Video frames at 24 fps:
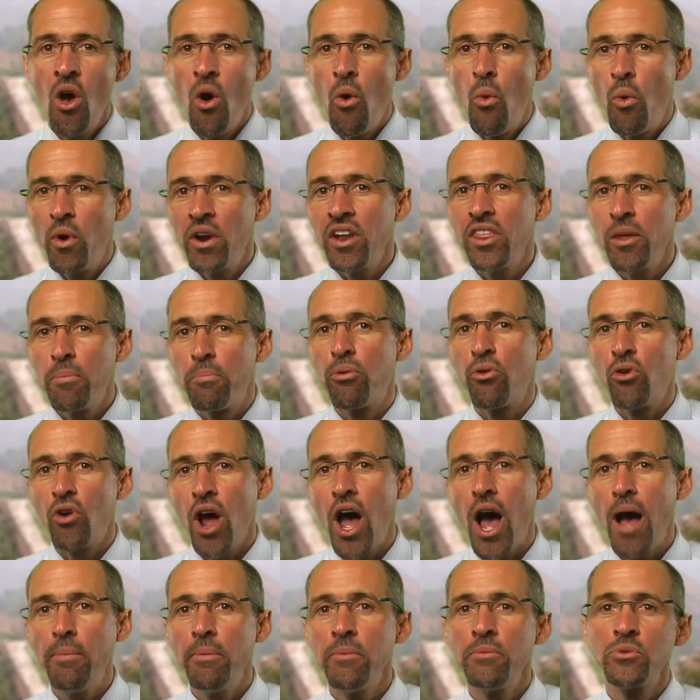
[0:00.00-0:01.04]
One of the
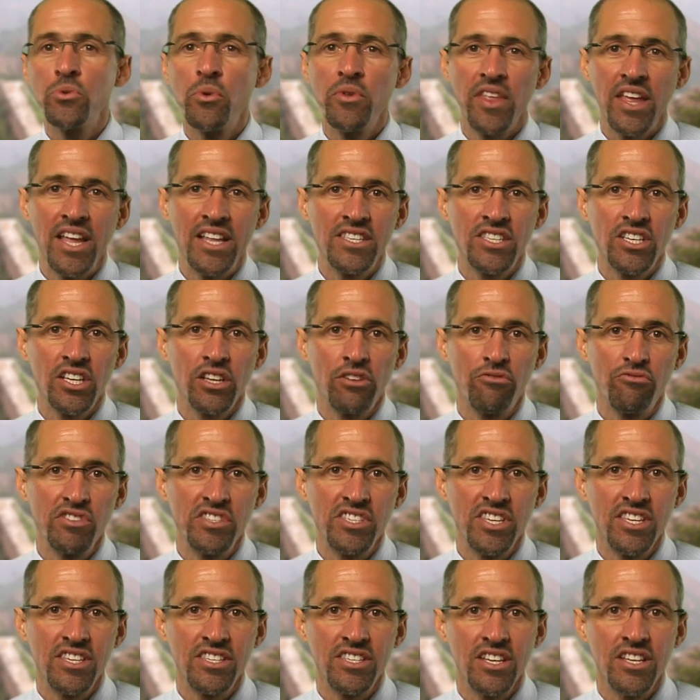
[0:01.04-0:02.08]
problems with insulin
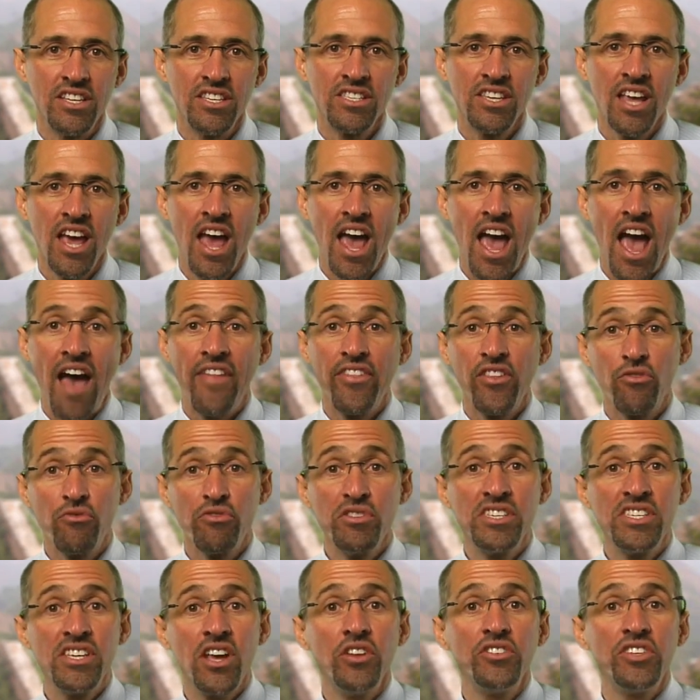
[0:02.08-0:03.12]
resistance and the
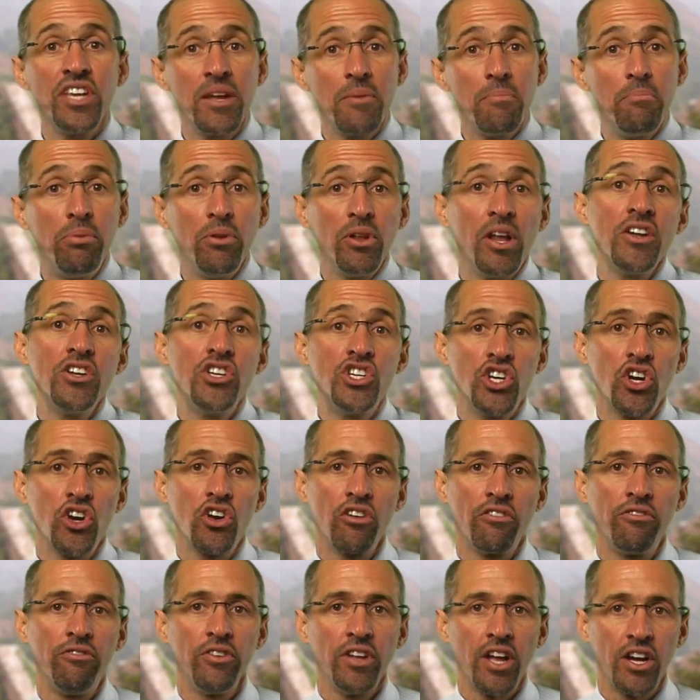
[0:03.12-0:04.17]
resulting blood sugar
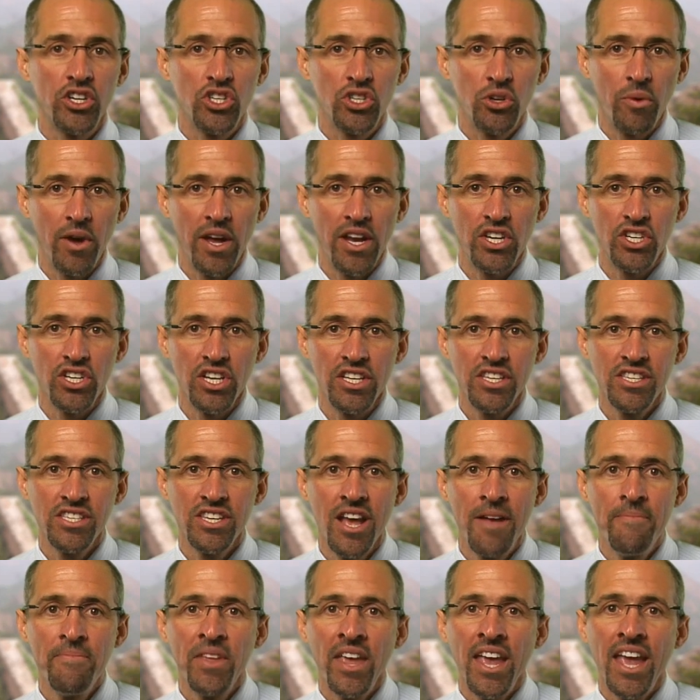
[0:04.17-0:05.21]
fluctuations
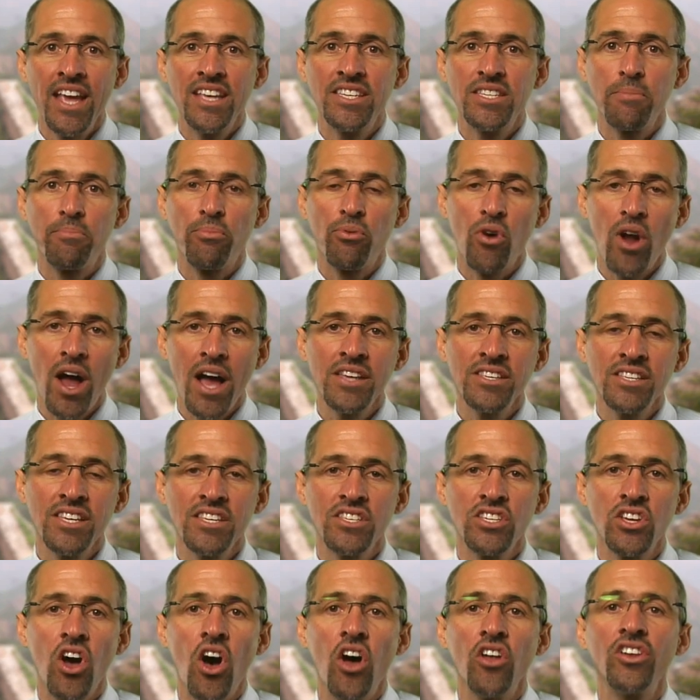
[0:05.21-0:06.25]
is a process
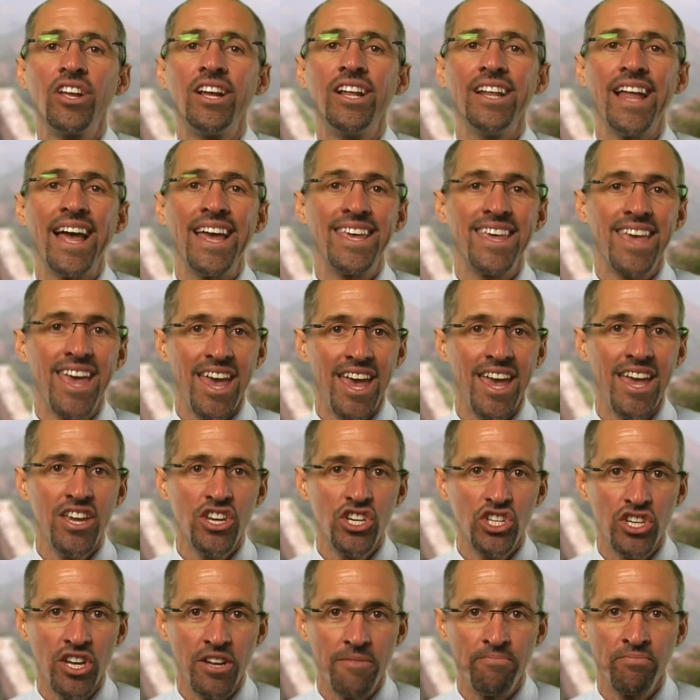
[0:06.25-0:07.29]
called
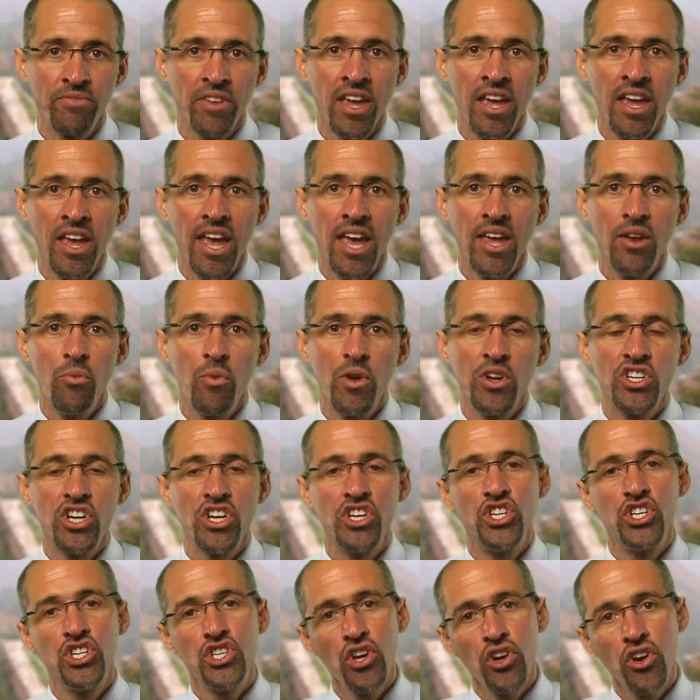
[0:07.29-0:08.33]
glycation, in which a
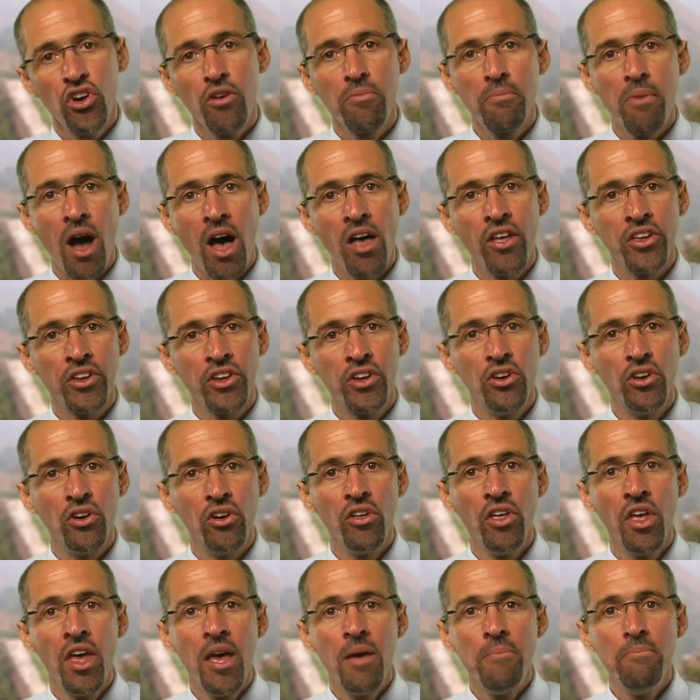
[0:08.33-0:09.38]
sugar
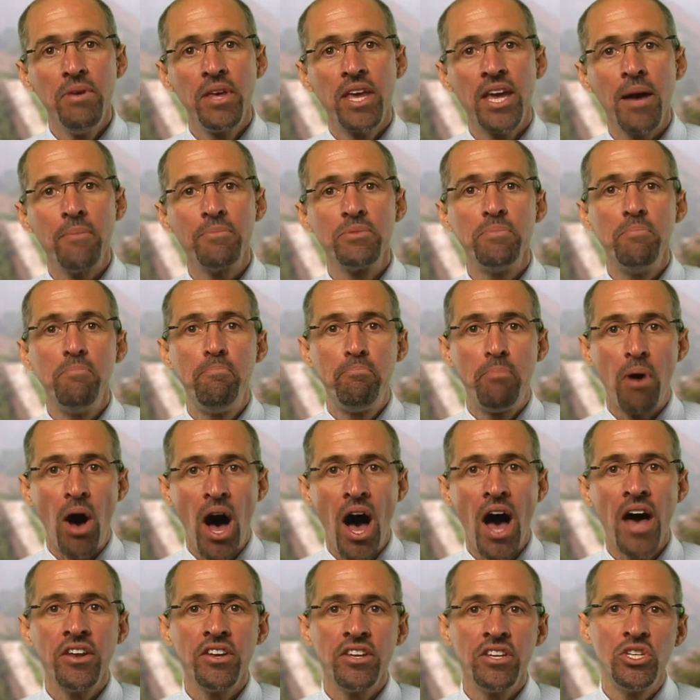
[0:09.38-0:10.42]
molecule becomes
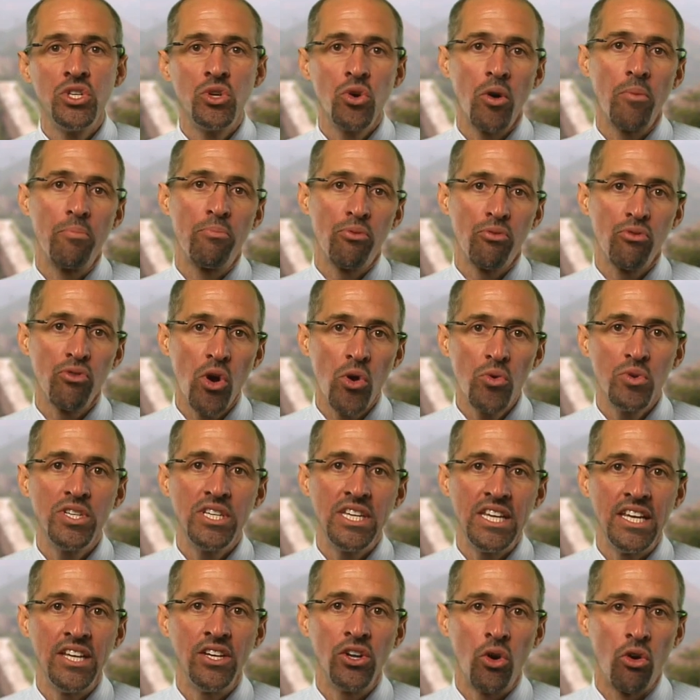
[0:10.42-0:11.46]
bonded to a
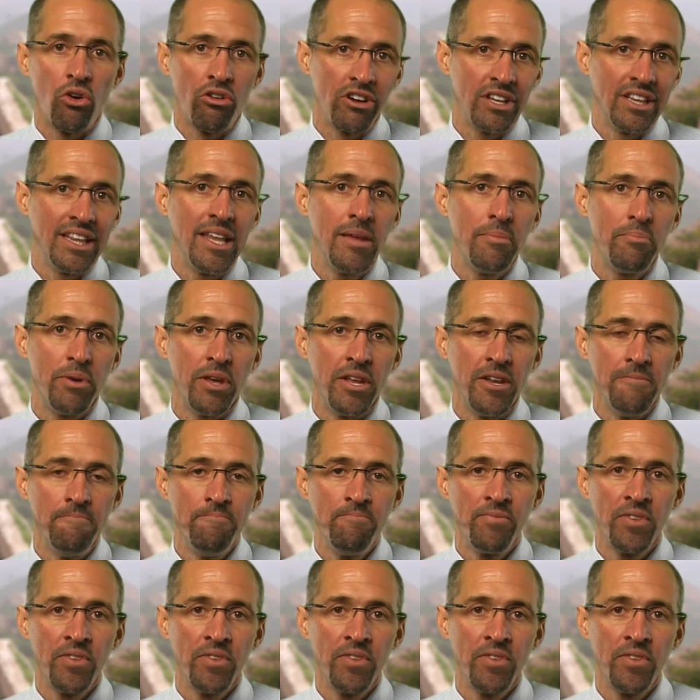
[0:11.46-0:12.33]
protein or a lipid.